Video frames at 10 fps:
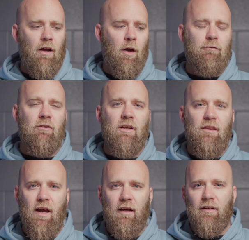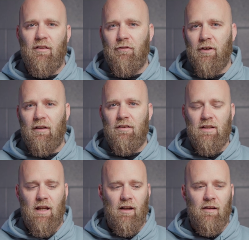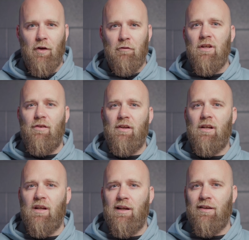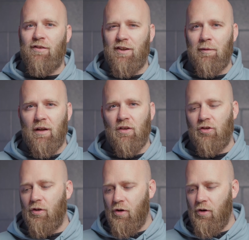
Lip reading: hopefully that is fixed, and it's obviously a Sigma issue,